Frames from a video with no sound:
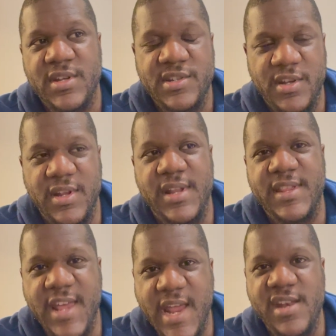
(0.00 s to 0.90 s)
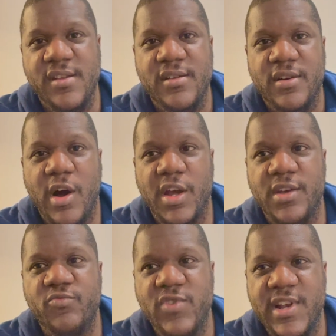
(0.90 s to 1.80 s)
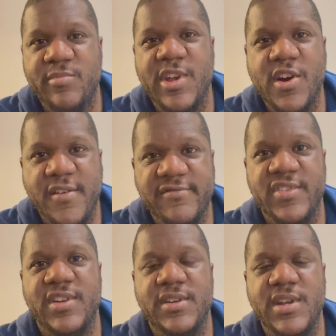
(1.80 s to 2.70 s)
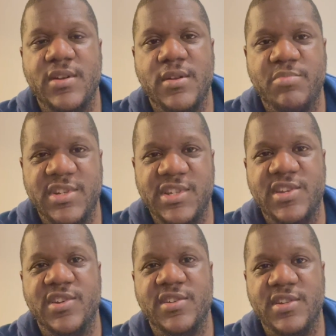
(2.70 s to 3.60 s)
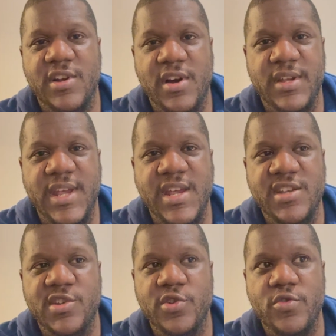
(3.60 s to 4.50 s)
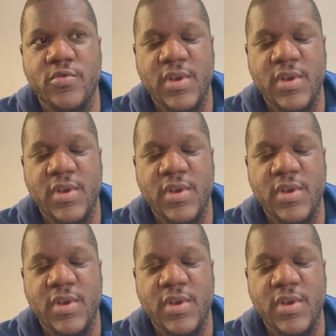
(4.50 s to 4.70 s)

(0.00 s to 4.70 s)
so that then I can really be confident in the positions that I get into